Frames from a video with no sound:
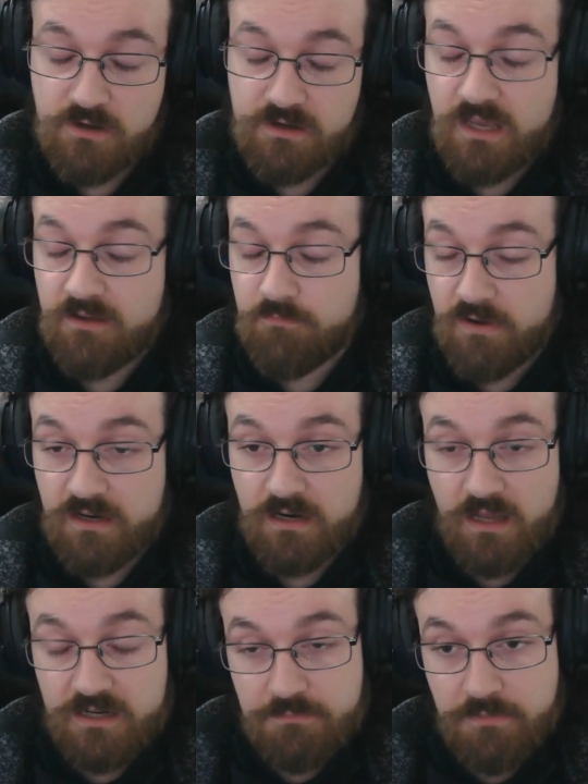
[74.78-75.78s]
gave what I
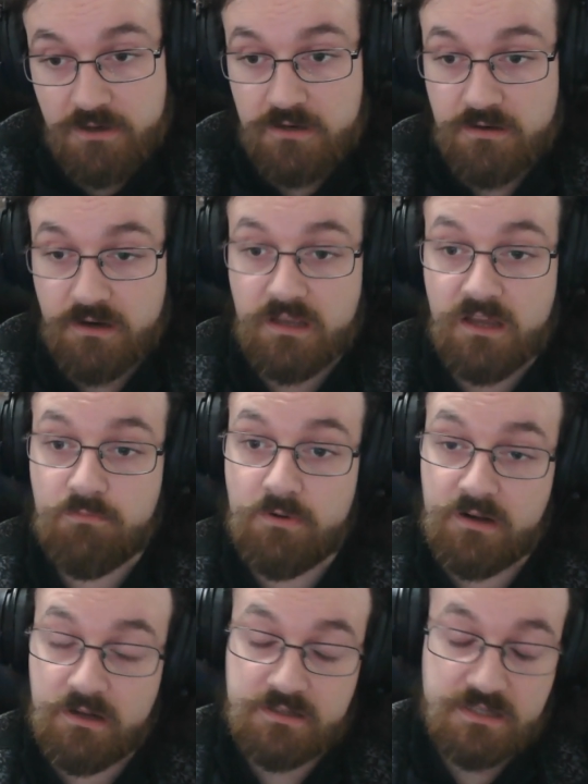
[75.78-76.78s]
liked about it, I gave what
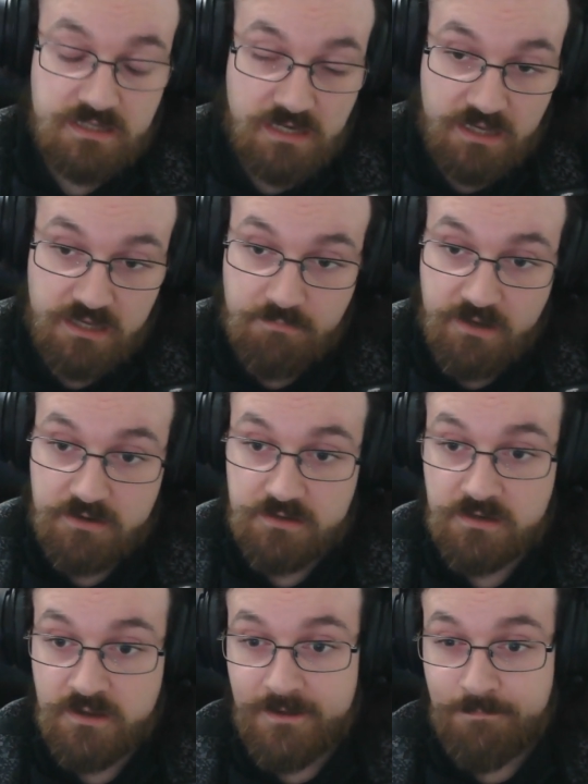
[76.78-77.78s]
I didn't like about it.
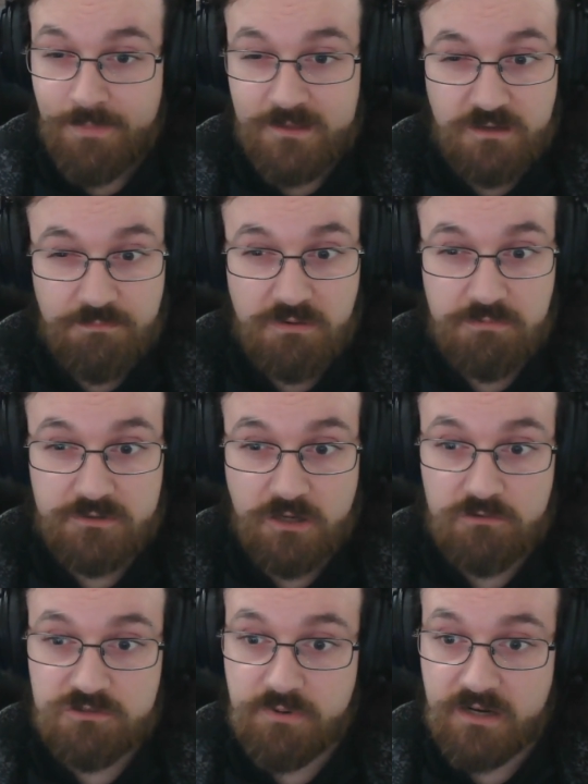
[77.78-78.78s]
Some people thought I
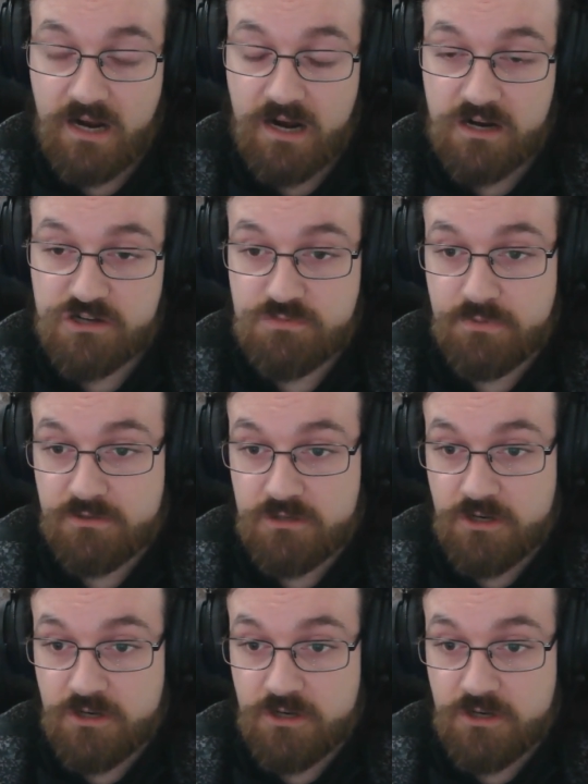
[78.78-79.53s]
was a bit harsh, but,